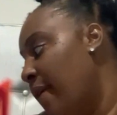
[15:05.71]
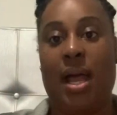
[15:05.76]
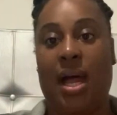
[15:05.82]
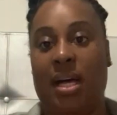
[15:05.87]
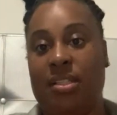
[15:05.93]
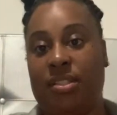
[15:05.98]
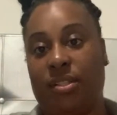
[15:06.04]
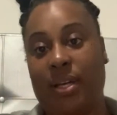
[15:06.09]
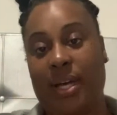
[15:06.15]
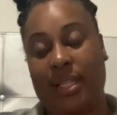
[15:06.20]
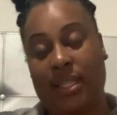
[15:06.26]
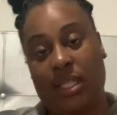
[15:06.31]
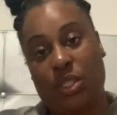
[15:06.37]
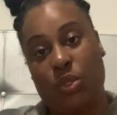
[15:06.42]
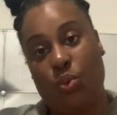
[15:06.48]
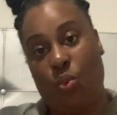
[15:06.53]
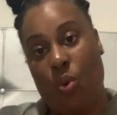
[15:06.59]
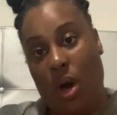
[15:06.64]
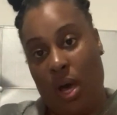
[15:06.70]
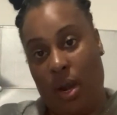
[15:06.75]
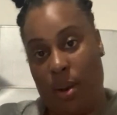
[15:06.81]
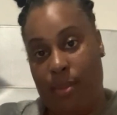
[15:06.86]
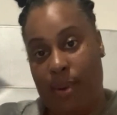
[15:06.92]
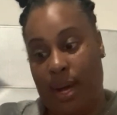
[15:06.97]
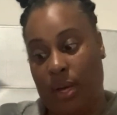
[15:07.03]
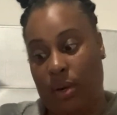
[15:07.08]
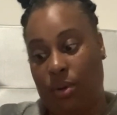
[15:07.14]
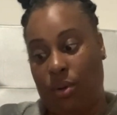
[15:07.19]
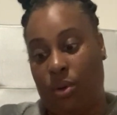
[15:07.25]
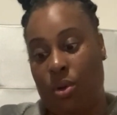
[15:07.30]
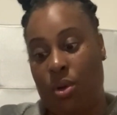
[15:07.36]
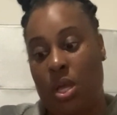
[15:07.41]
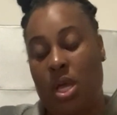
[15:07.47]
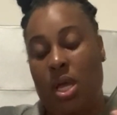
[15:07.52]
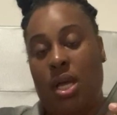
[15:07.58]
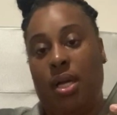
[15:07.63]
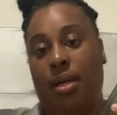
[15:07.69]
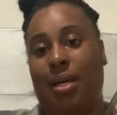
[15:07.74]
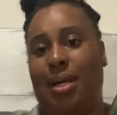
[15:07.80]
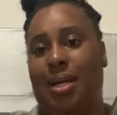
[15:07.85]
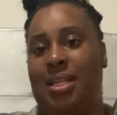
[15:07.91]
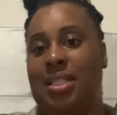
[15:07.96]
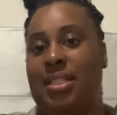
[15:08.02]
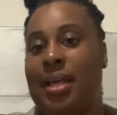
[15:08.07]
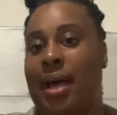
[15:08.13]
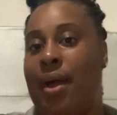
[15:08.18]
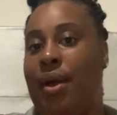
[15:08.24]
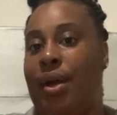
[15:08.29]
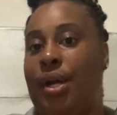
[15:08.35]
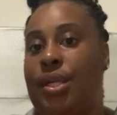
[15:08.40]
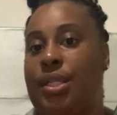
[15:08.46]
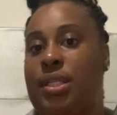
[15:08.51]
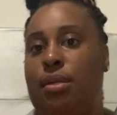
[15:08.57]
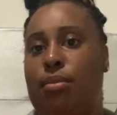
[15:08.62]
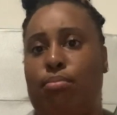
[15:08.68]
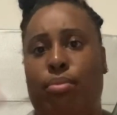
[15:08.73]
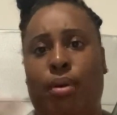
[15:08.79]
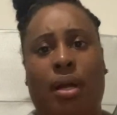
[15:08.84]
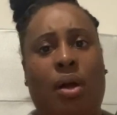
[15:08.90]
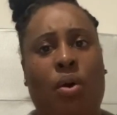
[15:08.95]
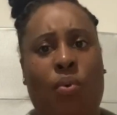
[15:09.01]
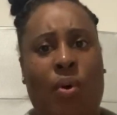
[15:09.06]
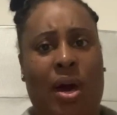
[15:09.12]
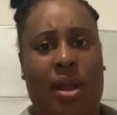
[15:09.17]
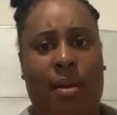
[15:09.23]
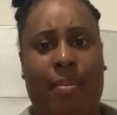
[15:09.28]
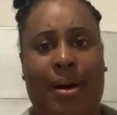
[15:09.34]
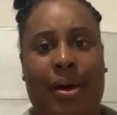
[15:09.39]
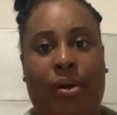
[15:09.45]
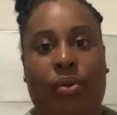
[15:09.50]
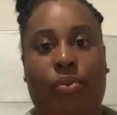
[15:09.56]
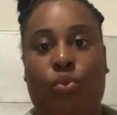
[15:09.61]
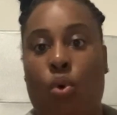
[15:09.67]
I also got this water bottle because I heard to bring a water bottle.